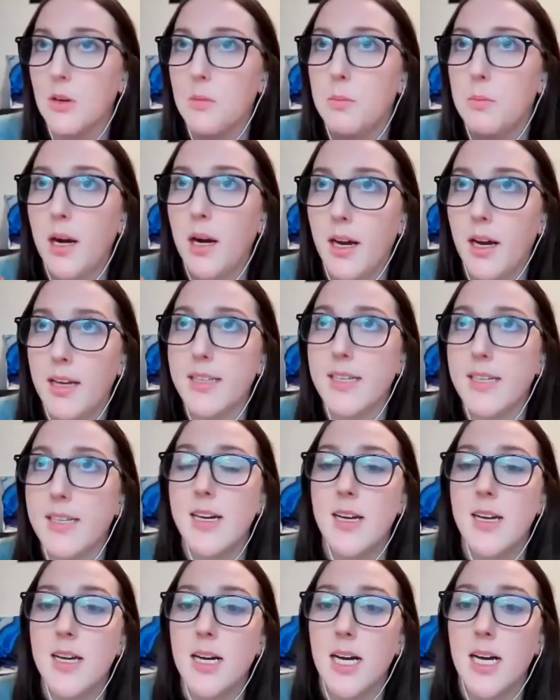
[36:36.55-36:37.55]
But
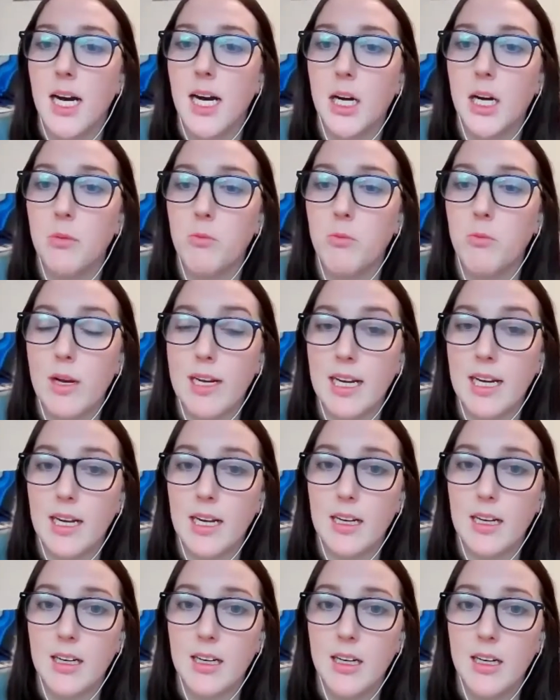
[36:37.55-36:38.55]
when
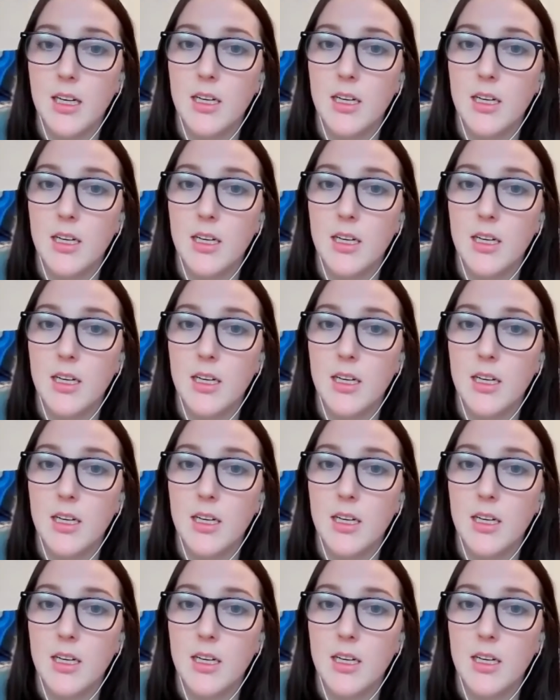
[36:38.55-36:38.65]
I